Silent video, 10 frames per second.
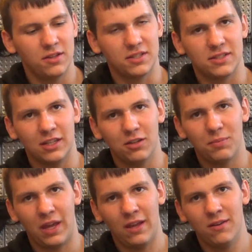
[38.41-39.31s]
It's a single
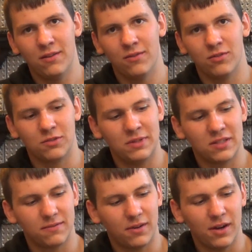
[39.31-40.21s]
pane, which
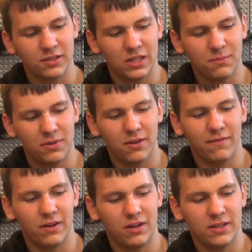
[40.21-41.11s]
means it fogs up
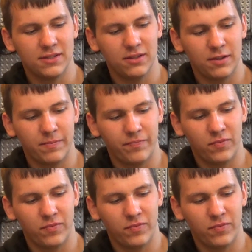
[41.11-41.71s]
very easily.